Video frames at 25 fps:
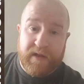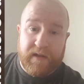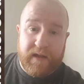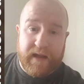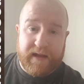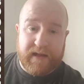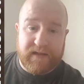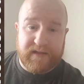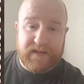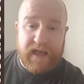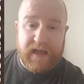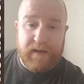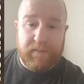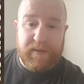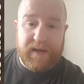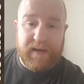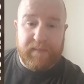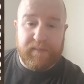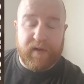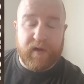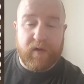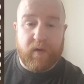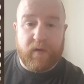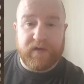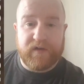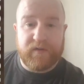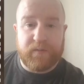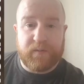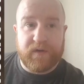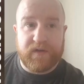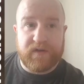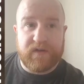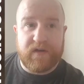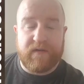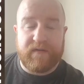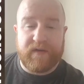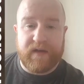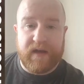Like I say, people going to
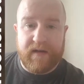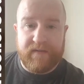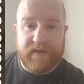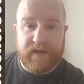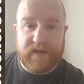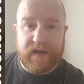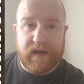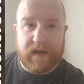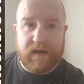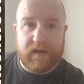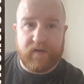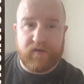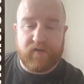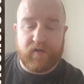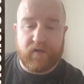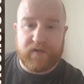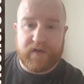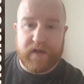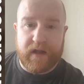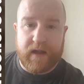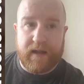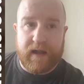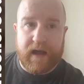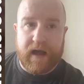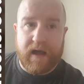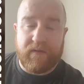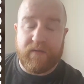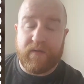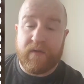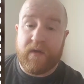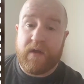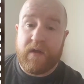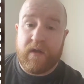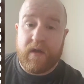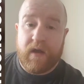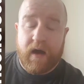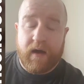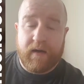prison having never taken drugs in their life
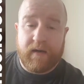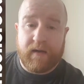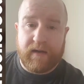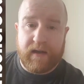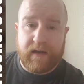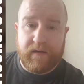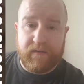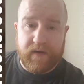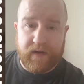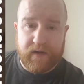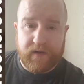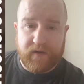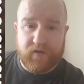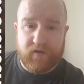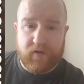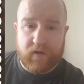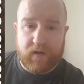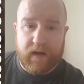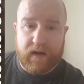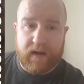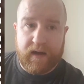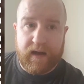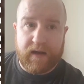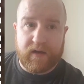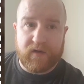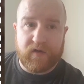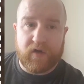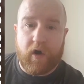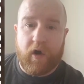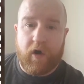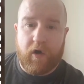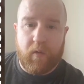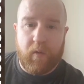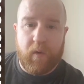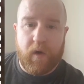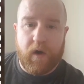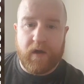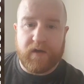and are leaving as drug addicts
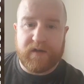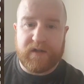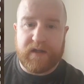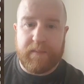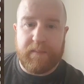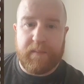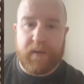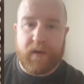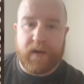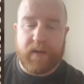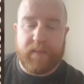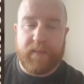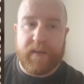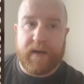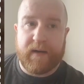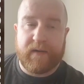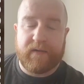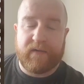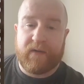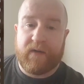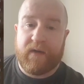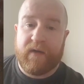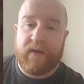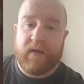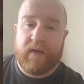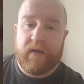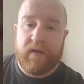or worse, in body bags.